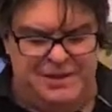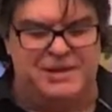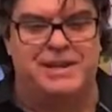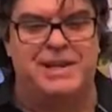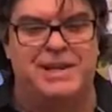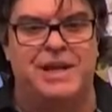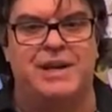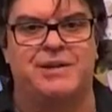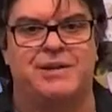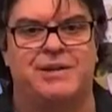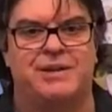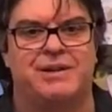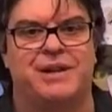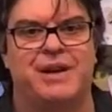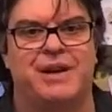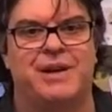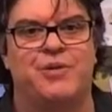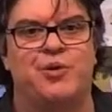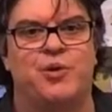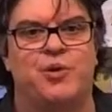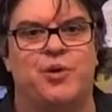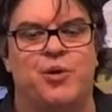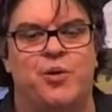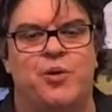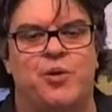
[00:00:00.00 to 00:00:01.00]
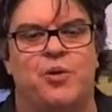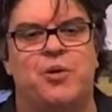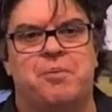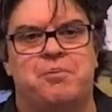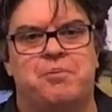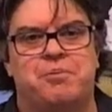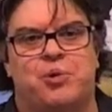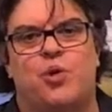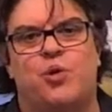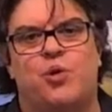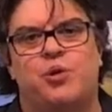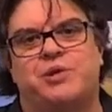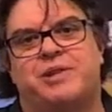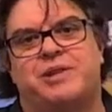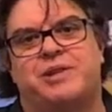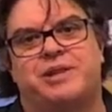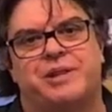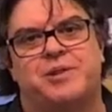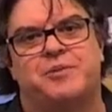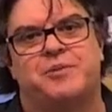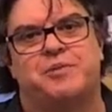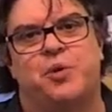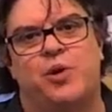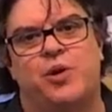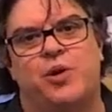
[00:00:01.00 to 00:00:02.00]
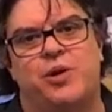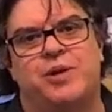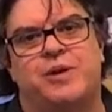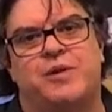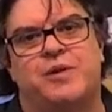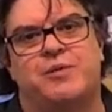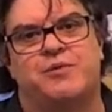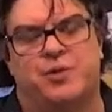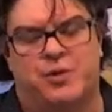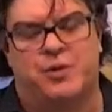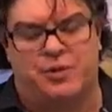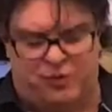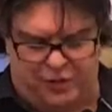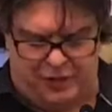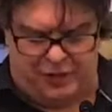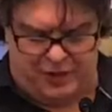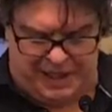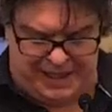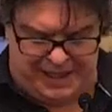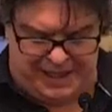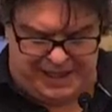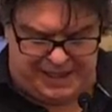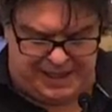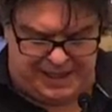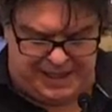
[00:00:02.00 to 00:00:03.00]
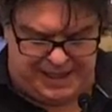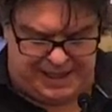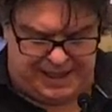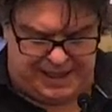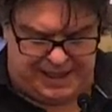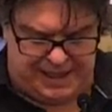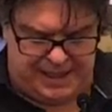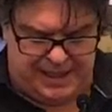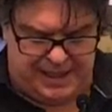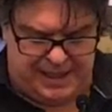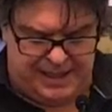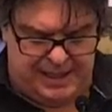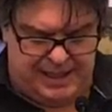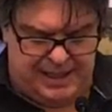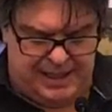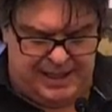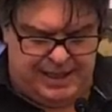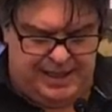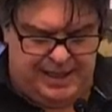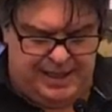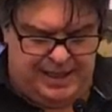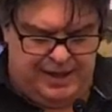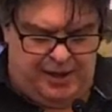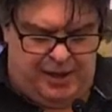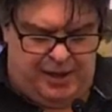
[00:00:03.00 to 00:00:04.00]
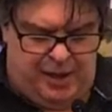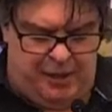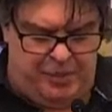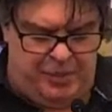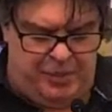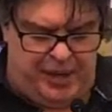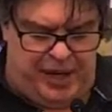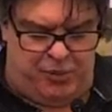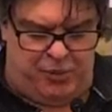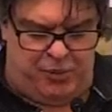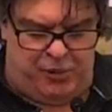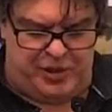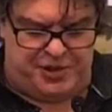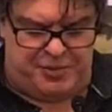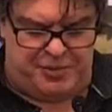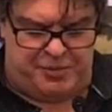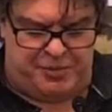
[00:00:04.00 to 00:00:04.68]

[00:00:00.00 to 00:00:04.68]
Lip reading: they're all brought to this point of reflecting about what's